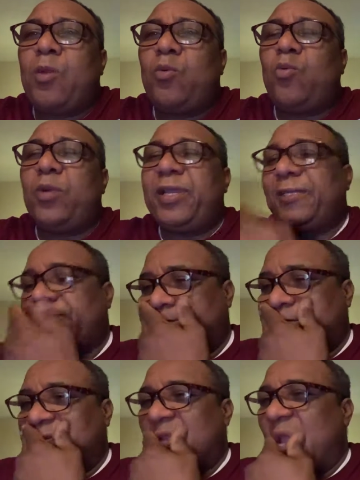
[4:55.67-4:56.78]
when
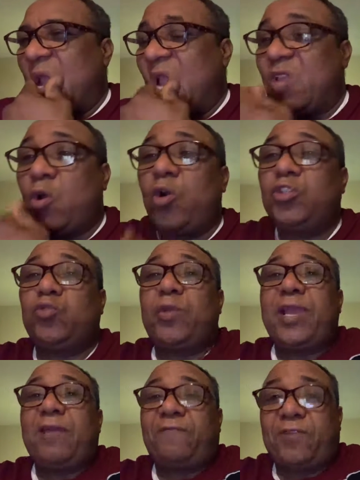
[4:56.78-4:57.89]
George
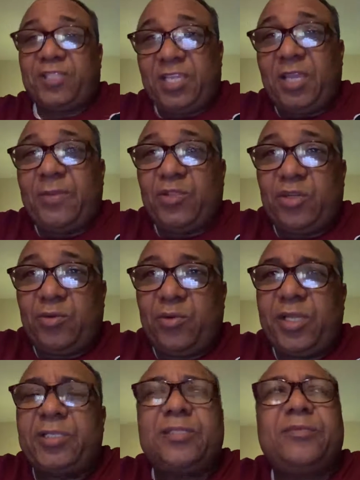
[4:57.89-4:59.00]
Weah first came into the
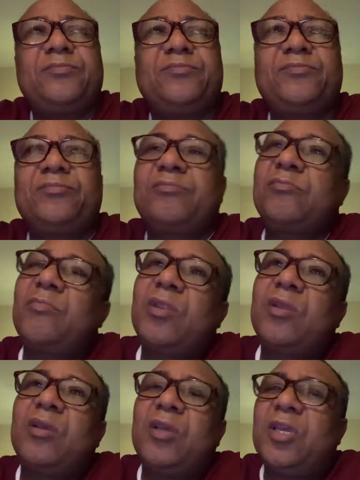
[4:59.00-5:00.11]
race.
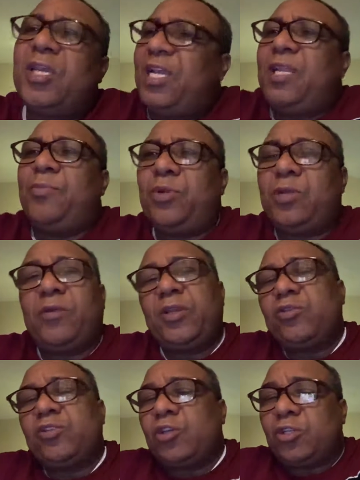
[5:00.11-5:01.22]
They put one
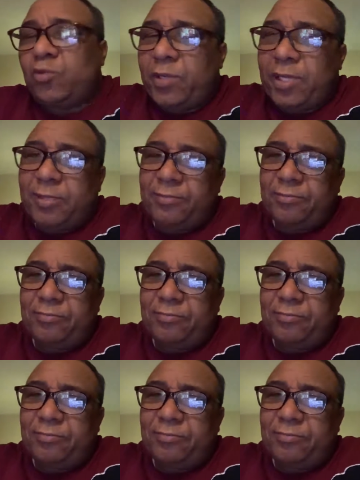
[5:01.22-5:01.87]
new George Weah.